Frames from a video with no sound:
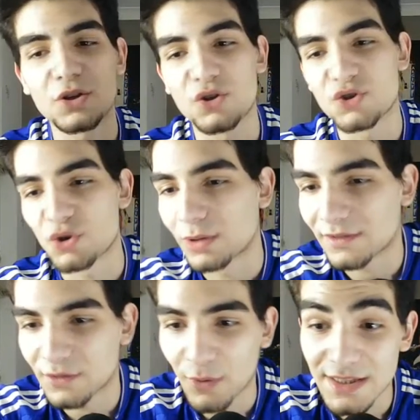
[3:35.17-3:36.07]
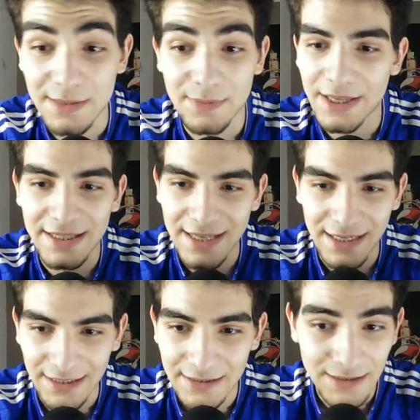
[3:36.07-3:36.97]
So we'll have to wait and see. But yeah,
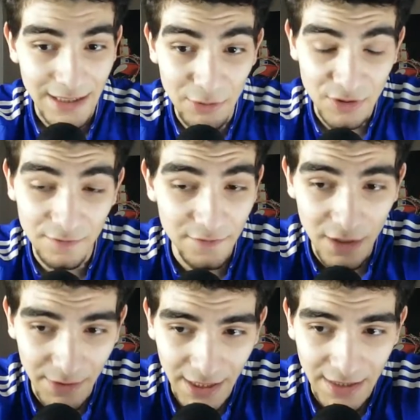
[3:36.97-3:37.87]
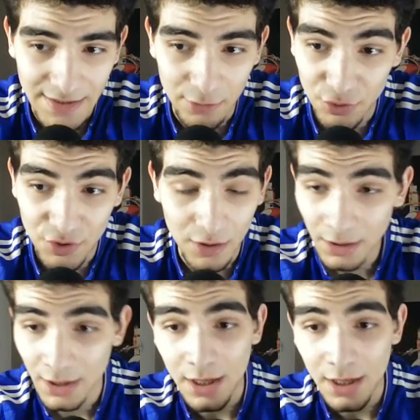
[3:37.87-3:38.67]
exactly. It was confirmed that Kante will start.